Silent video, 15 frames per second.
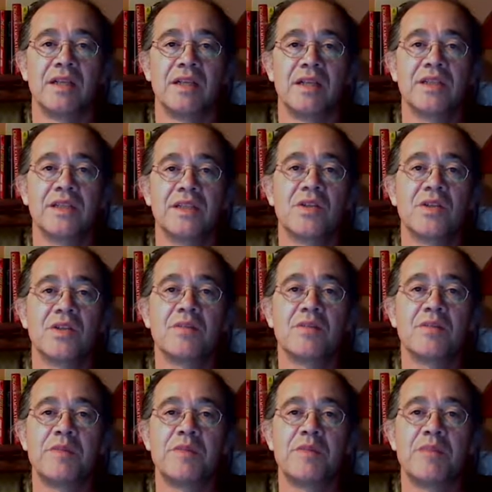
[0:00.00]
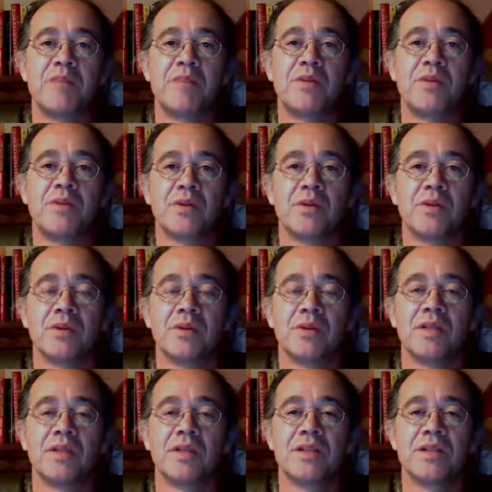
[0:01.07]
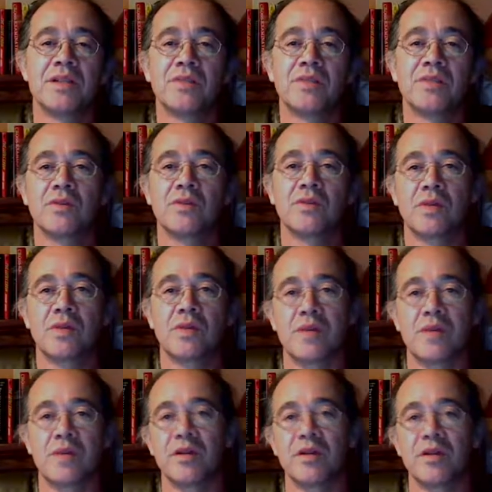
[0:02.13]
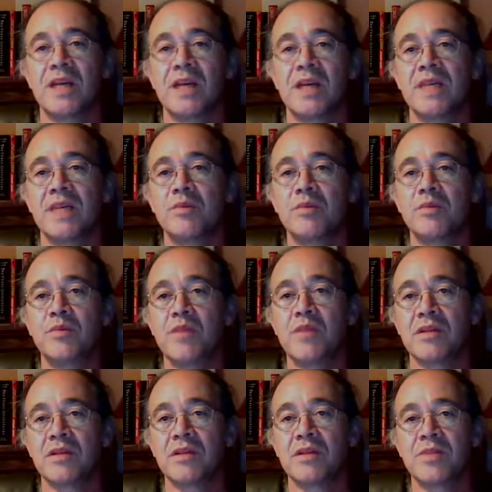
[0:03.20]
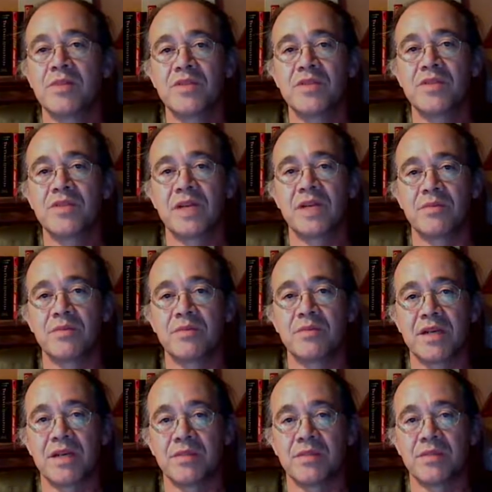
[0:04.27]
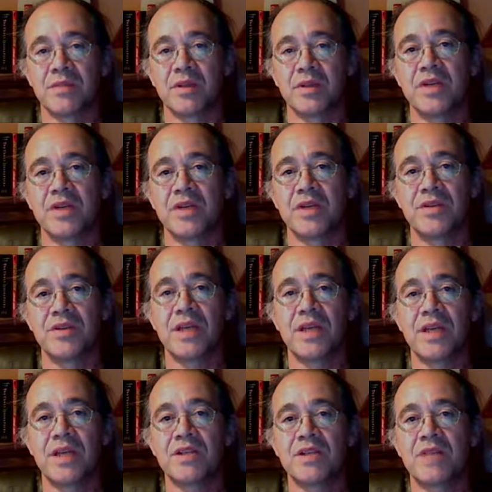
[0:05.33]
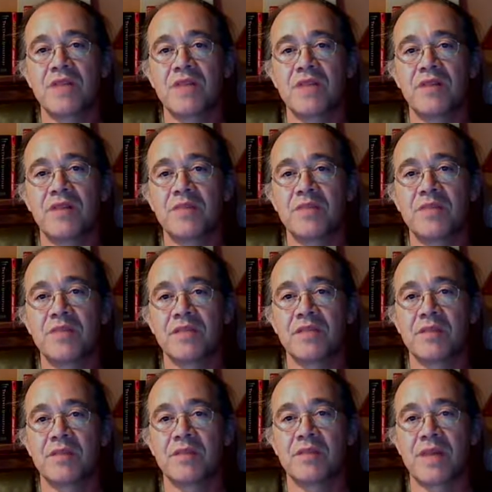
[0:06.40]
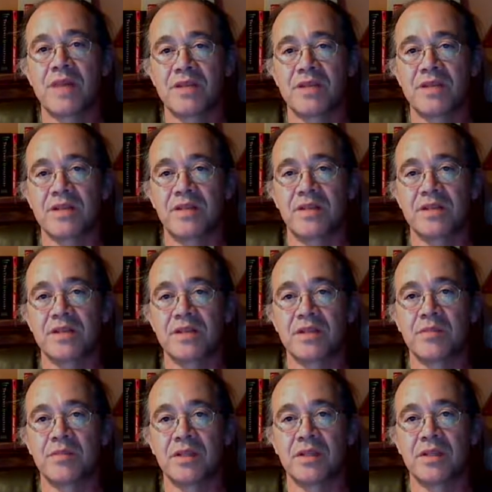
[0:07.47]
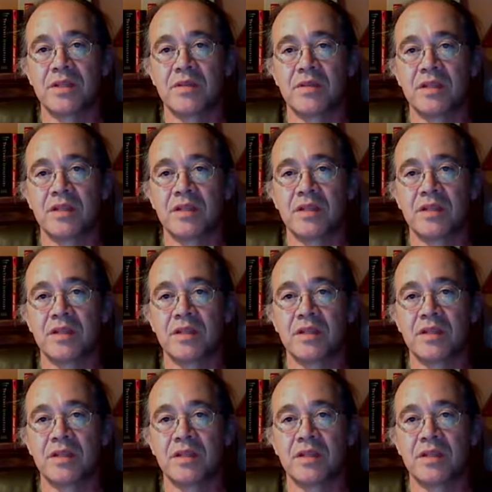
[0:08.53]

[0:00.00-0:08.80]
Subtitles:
This coin will be made of pure gold, silver, or copper, and it will be marked on both sides with my symbol, so you can't shave off a piece of it and pass it off as a complete coin.